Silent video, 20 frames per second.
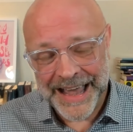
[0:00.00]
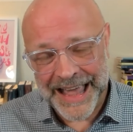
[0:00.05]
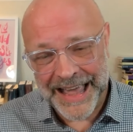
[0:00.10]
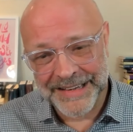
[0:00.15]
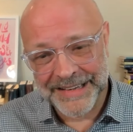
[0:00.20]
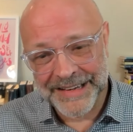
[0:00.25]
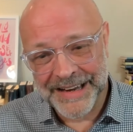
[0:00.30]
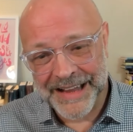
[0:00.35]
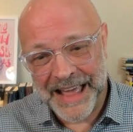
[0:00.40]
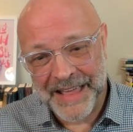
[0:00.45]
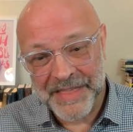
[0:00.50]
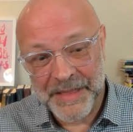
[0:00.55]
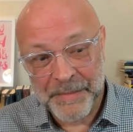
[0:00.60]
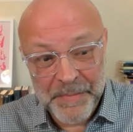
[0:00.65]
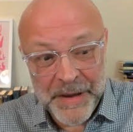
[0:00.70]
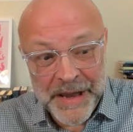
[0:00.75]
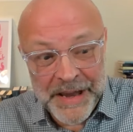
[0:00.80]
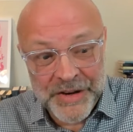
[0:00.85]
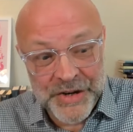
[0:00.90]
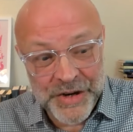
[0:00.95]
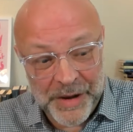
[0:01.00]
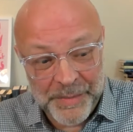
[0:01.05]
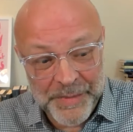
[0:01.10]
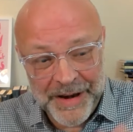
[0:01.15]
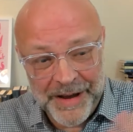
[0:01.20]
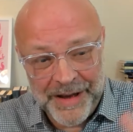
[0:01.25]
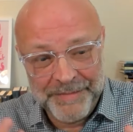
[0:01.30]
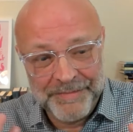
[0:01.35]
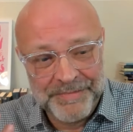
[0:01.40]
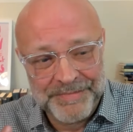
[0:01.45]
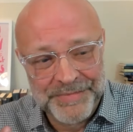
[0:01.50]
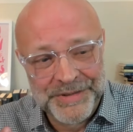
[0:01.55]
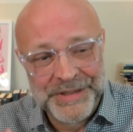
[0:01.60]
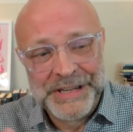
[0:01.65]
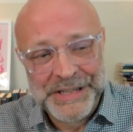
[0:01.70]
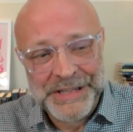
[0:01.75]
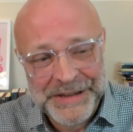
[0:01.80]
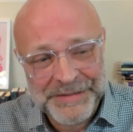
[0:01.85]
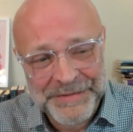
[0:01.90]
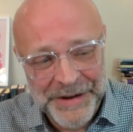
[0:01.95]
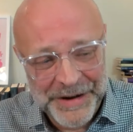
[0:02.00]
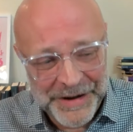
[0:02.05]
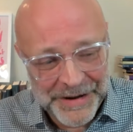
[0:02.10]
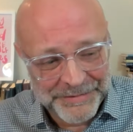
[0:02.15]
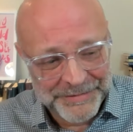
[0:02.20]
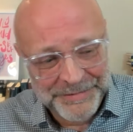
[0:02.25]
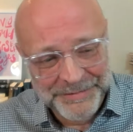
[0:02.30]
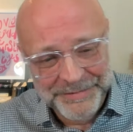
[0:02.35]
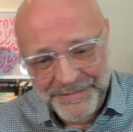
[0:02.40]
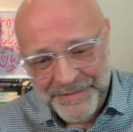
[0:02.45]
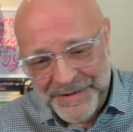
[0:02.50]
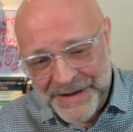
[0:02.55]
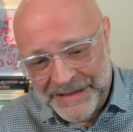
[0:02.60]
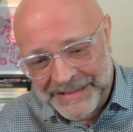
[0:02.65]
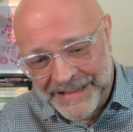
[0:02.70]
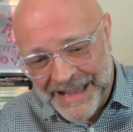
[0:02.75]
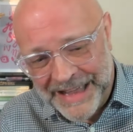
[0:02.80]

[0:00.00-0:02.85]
And and the big, I mean, I'm 65 Will.